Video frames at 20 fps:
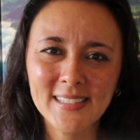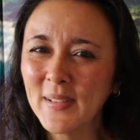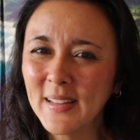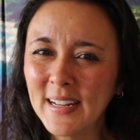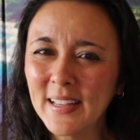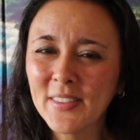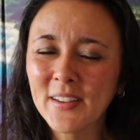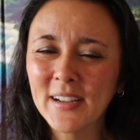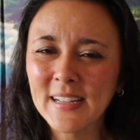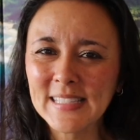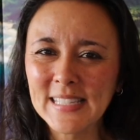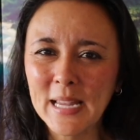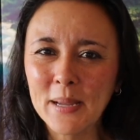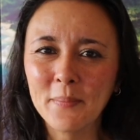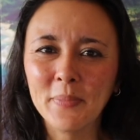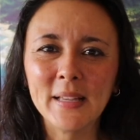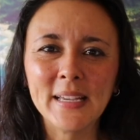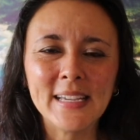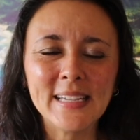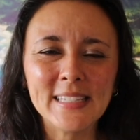Another
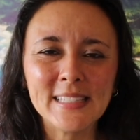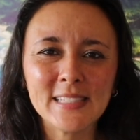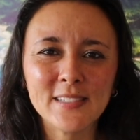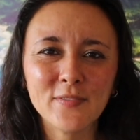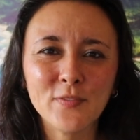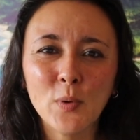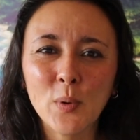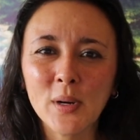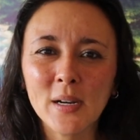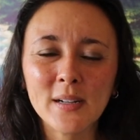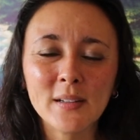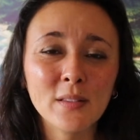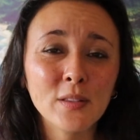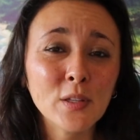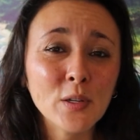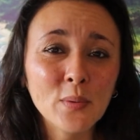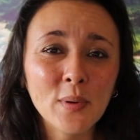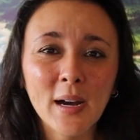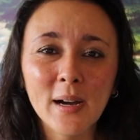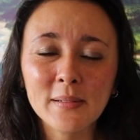example is for
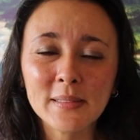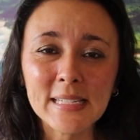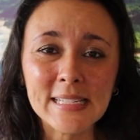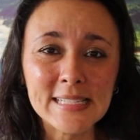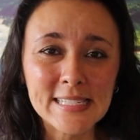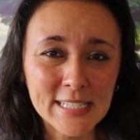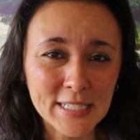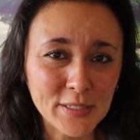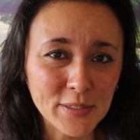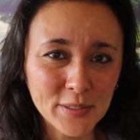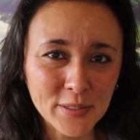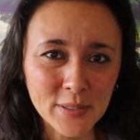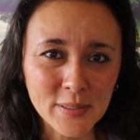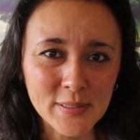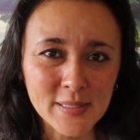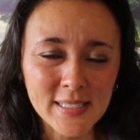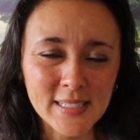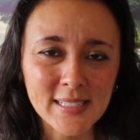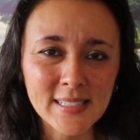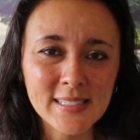luau's and dinner
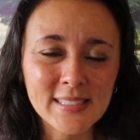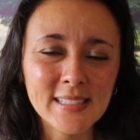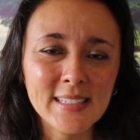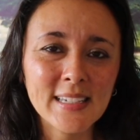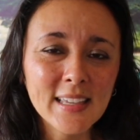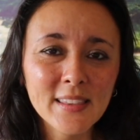cruises.